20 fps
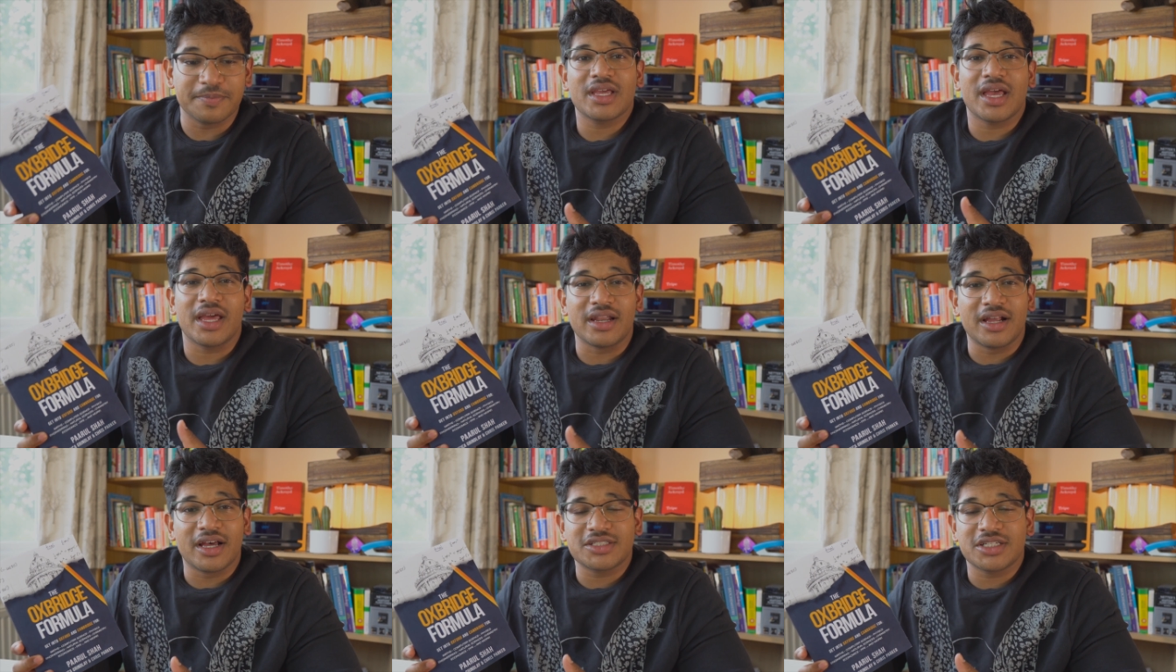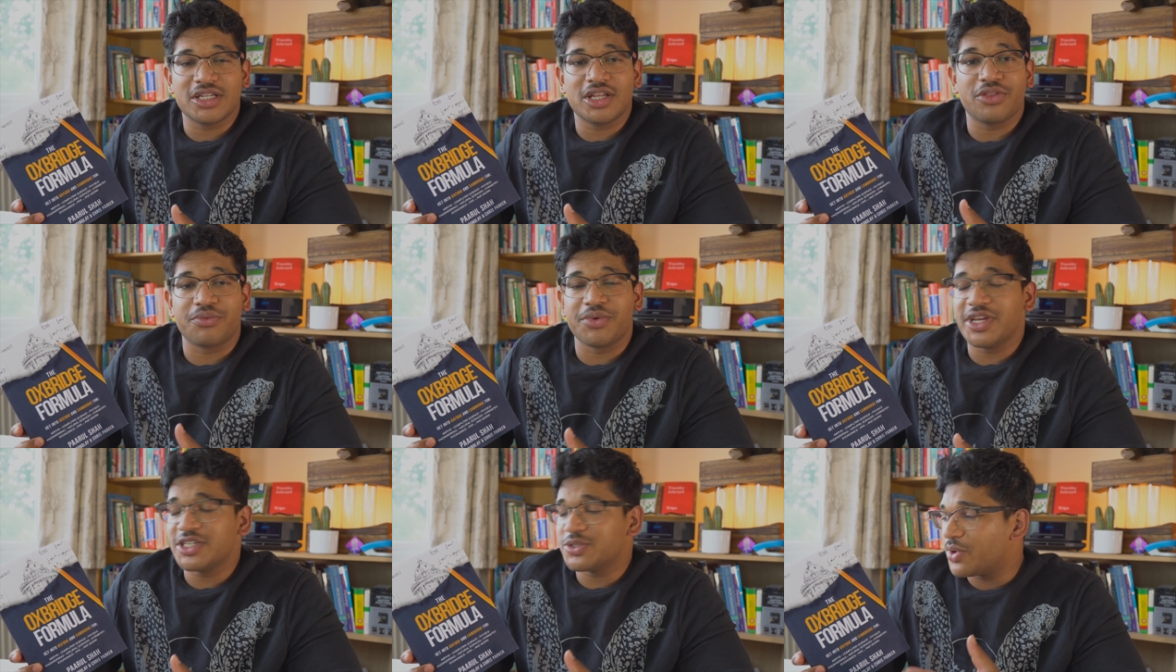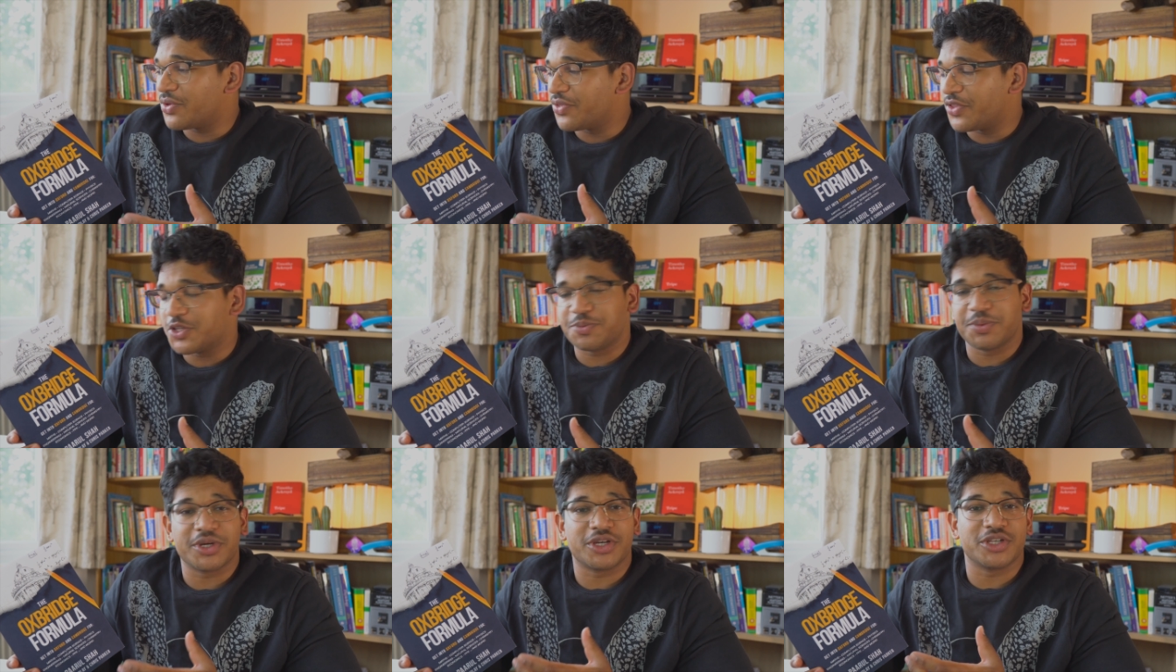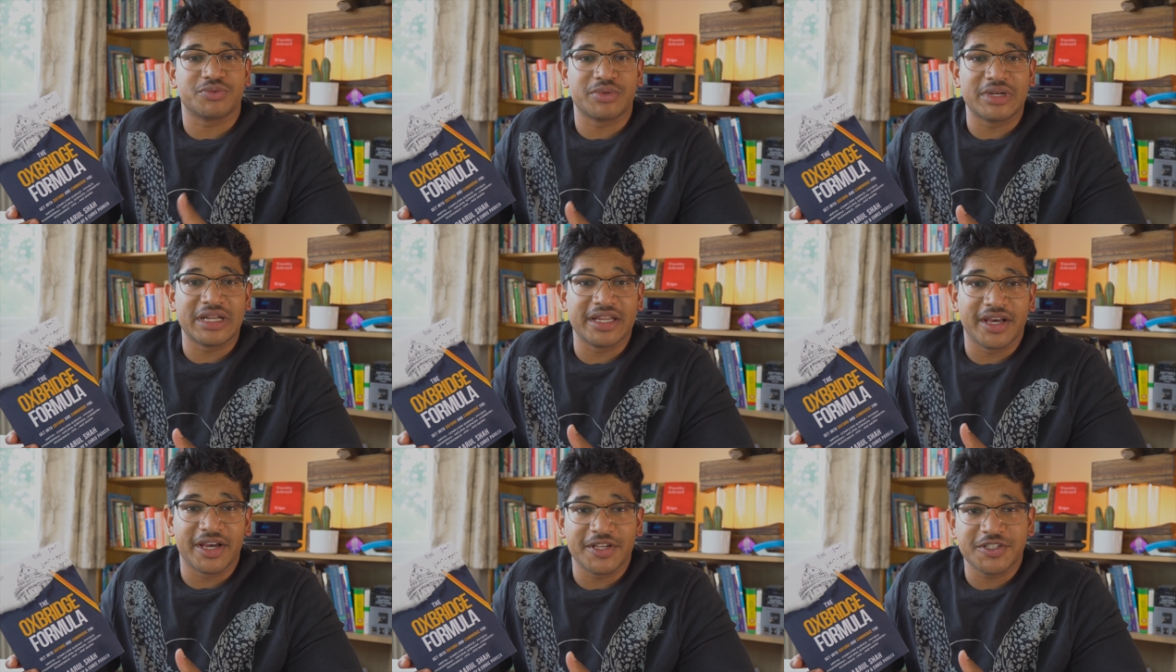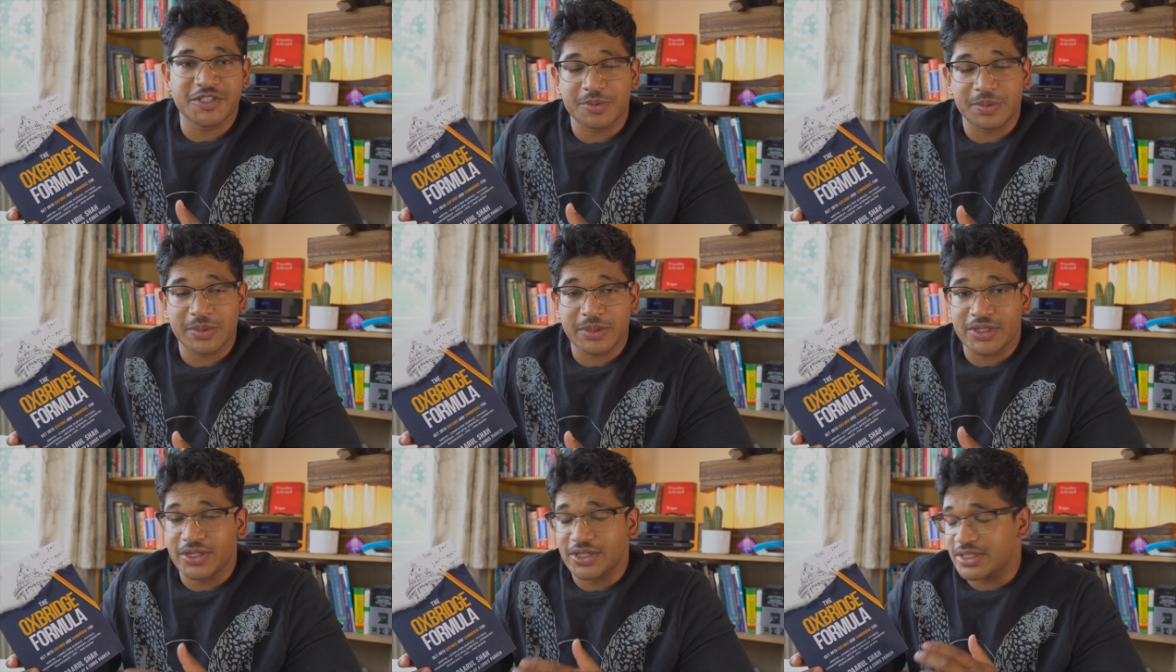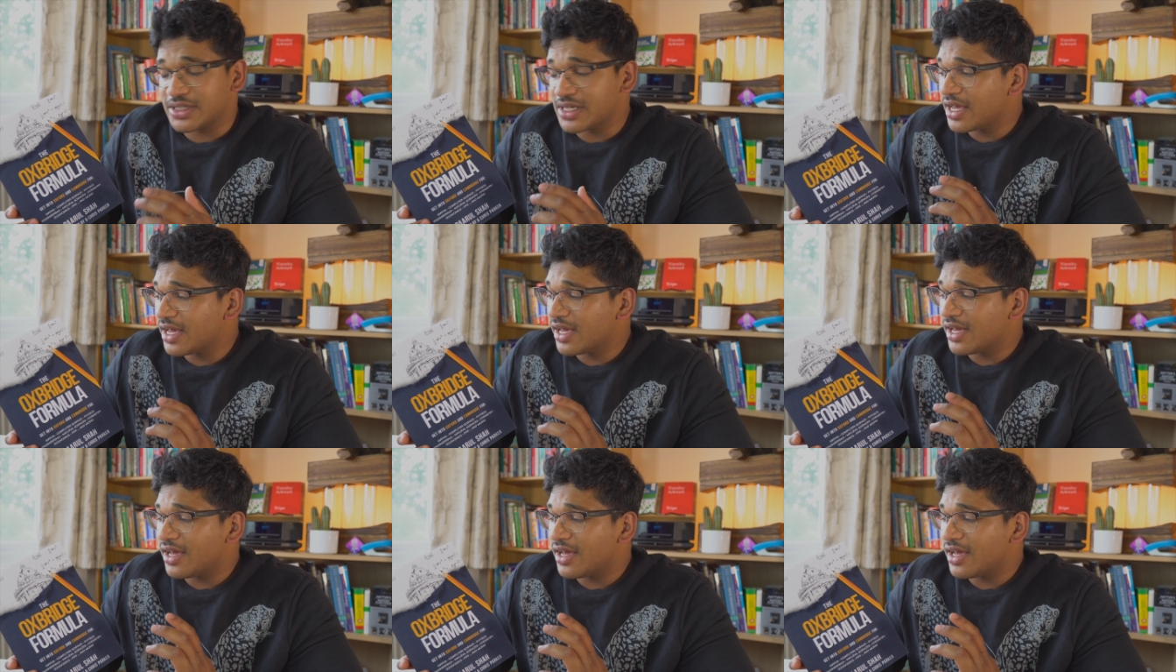And lastly, the reason why this book is really nice is because